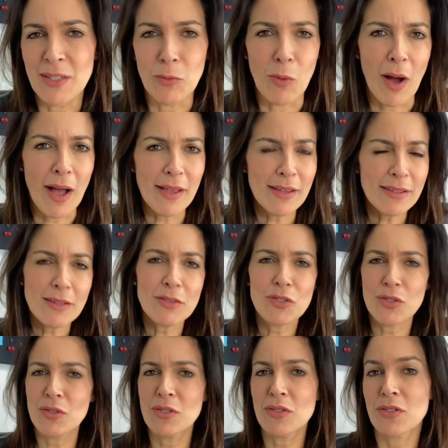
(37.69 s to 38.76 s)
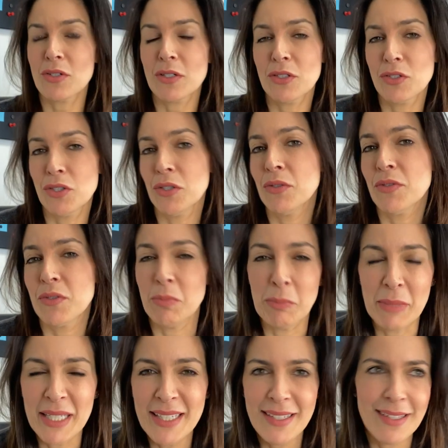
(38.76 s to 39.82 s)
Why are students going to choose
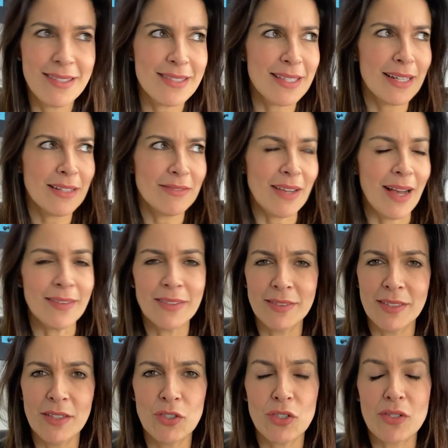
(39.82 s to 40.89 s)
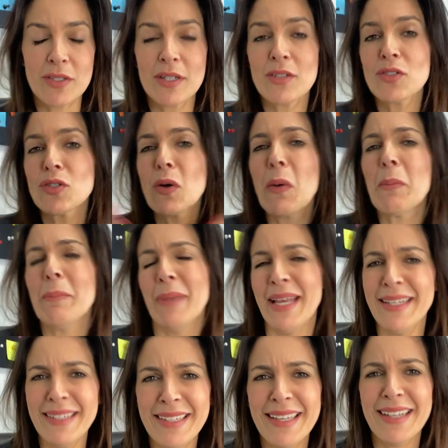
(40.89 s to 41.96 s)
me instead of other teachers? There are so
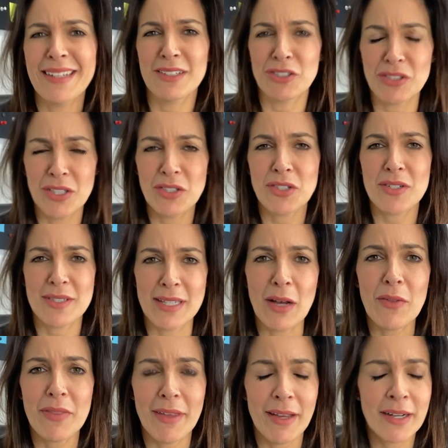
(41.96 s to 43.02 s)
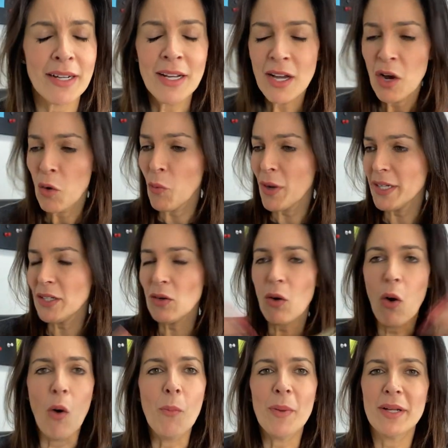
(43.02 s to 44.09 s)
many English teachers out there. When you
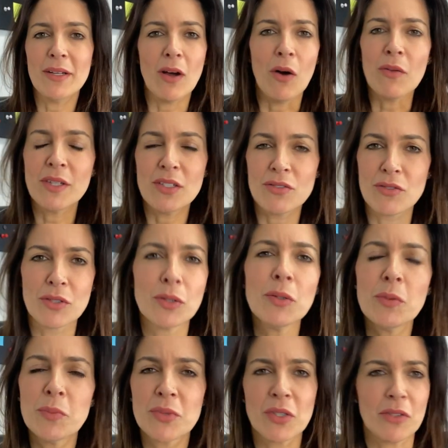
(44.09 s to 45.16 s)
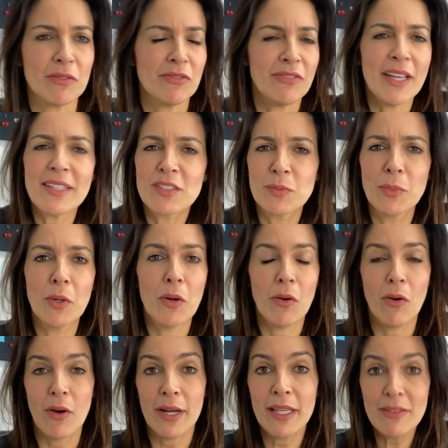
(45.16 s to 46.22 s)
open all these groups on Facebook
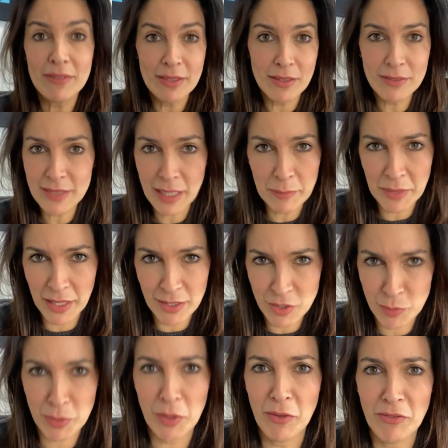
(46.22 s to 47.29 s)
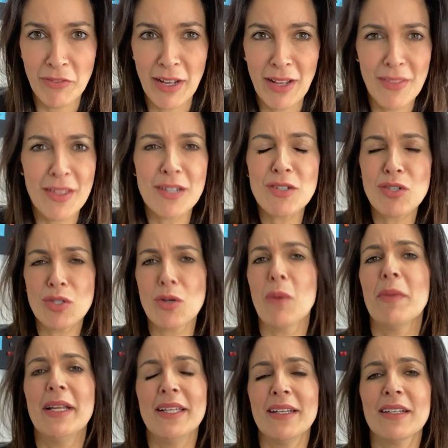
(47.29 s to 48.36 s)
or even on Camila's profile, there are so
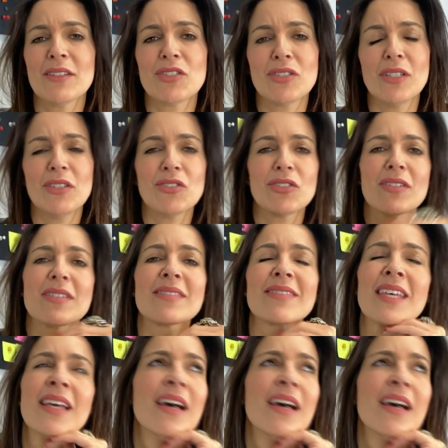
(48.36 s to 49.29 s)
many English teachers.